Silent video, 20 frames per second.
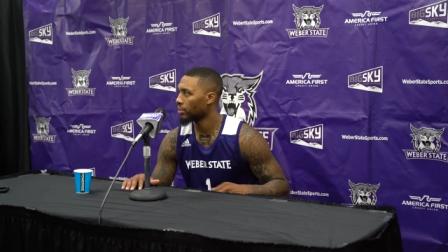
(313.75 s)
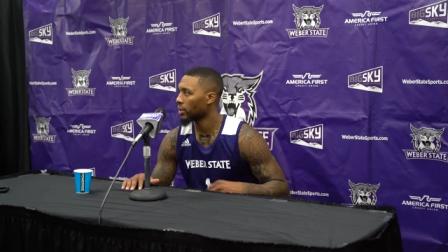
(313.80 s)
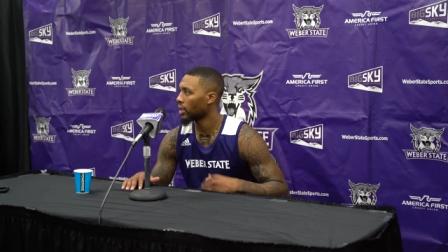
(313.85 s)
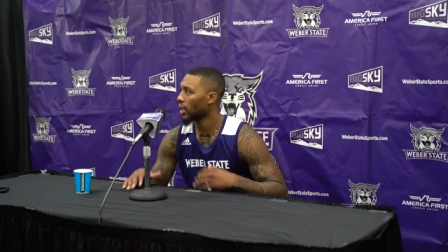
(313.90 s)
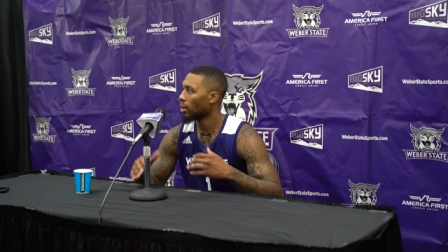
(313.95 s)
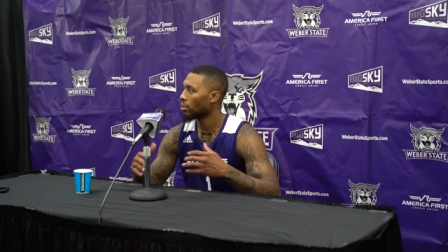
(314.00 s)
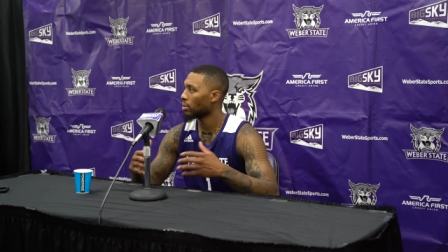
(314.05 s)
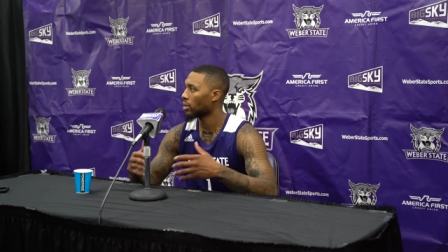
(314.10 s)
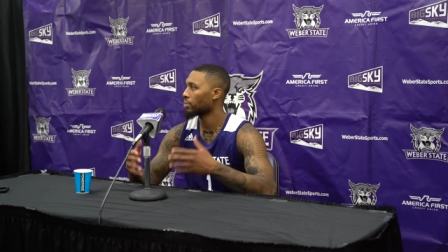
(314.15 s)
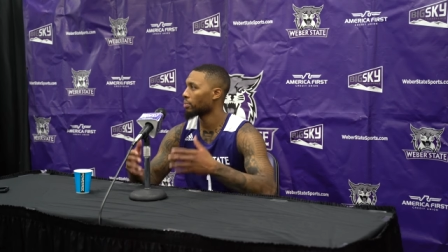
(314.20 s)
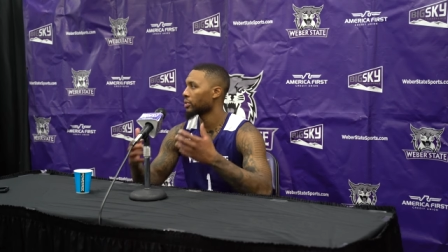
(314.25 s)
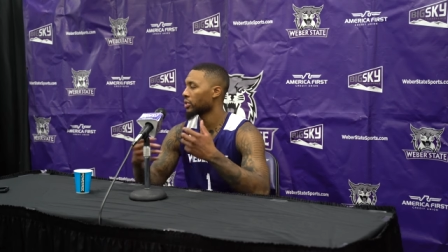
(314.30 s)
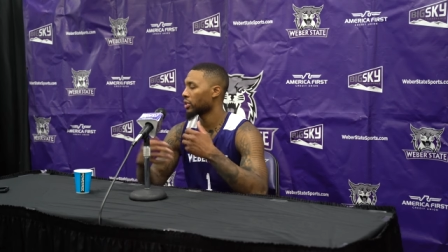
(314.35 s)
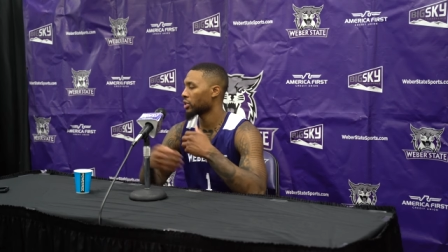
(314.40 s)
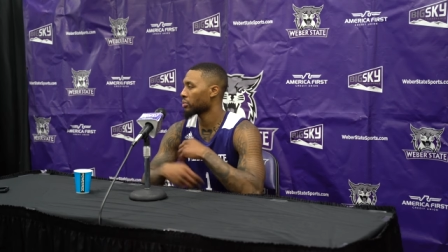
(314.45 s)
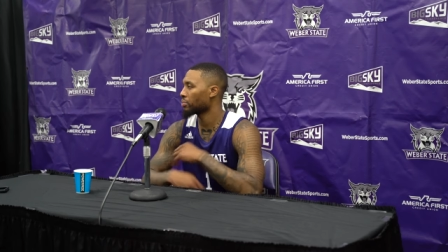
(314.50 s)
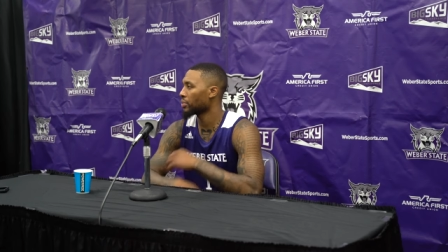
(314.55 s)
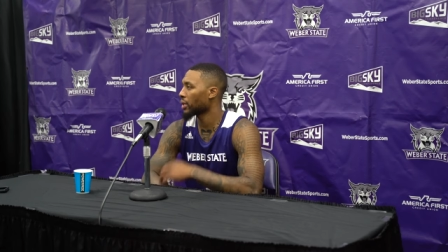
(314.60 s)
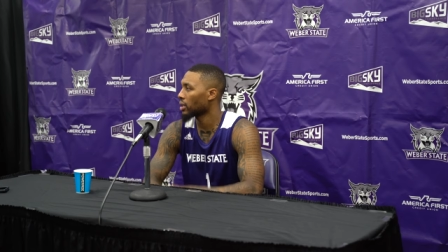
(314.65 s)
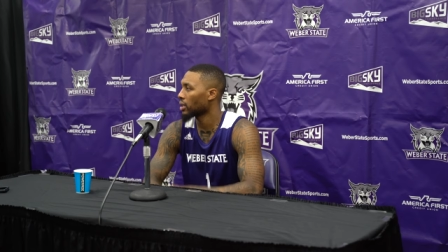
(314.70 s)
being able to
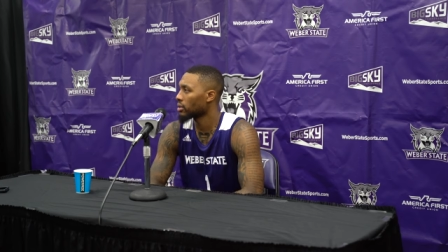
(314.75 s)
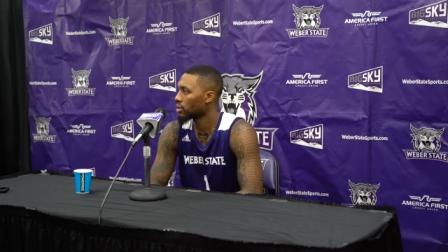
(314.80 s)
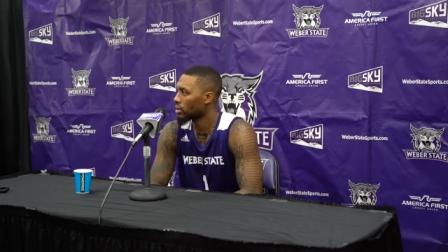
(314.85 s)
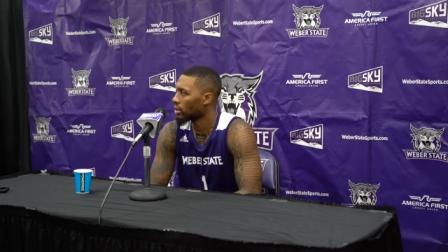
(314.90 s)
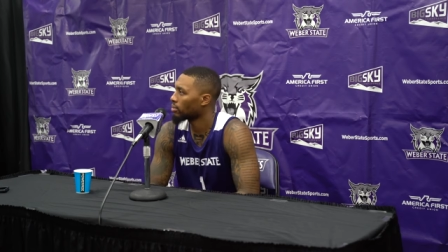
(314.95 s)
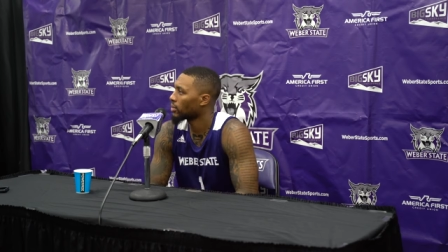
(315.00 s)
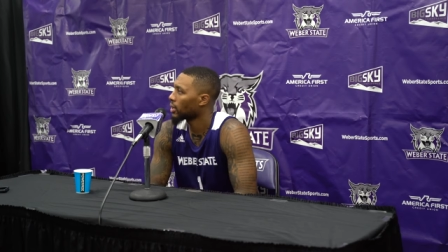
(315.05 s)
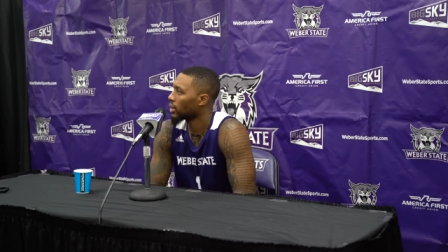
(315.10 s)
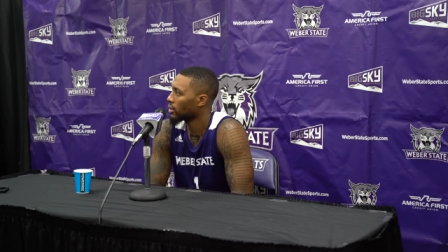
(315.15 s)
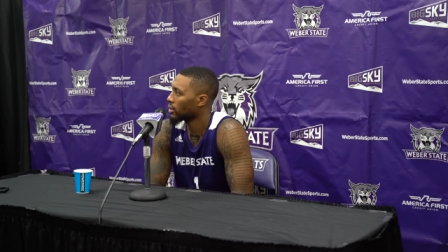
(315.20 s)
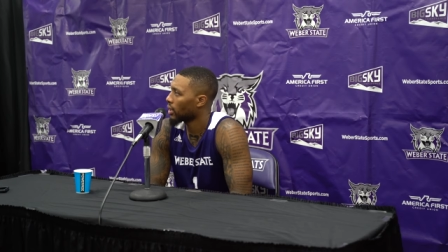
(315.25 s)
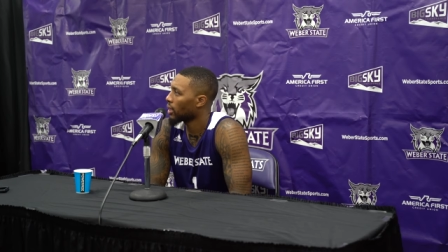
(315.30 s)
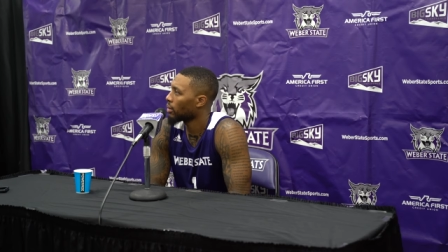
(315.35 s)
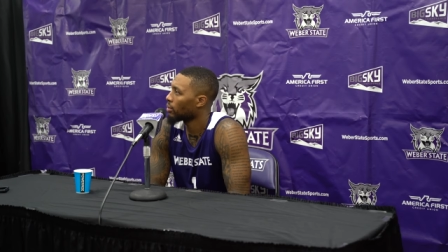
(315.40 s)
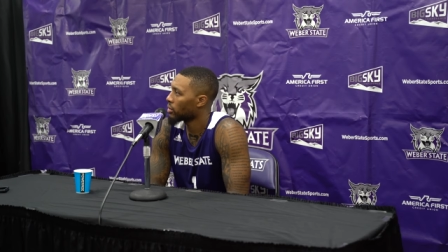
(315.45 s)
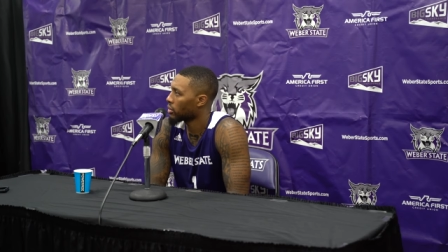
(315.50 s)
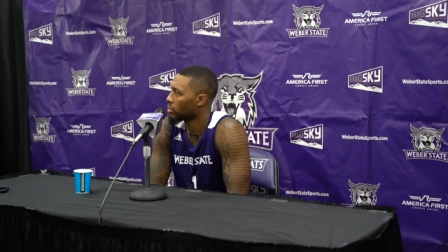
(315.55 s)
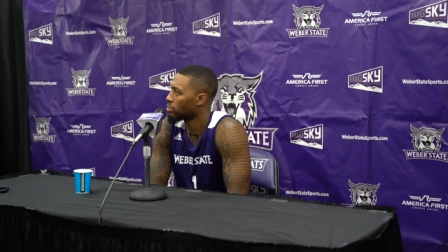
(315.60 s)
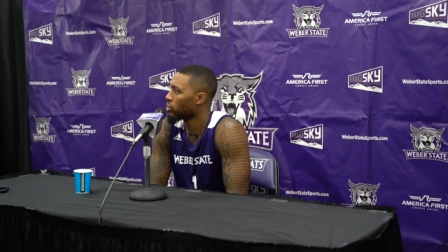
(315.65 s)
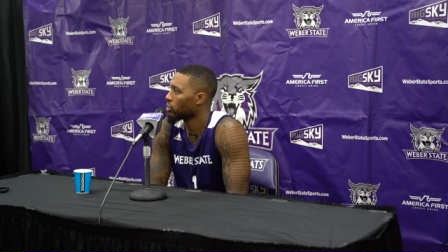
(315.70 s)
participate in something like that
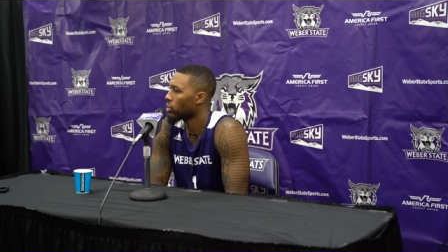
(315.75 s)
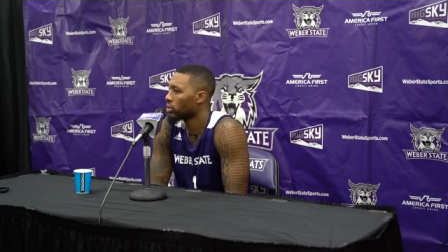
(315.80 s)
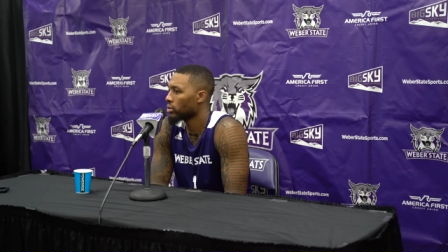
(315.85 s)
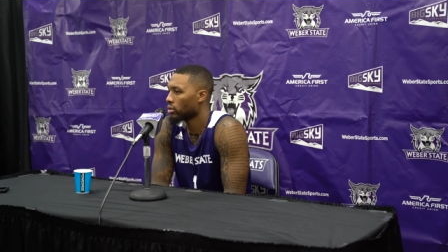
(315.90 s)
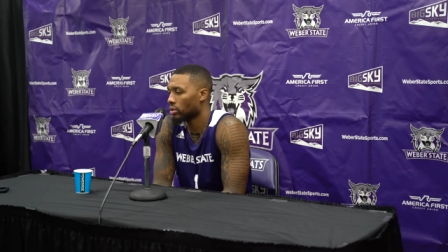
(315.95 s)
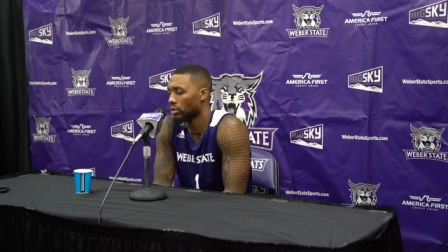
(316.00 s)
was important.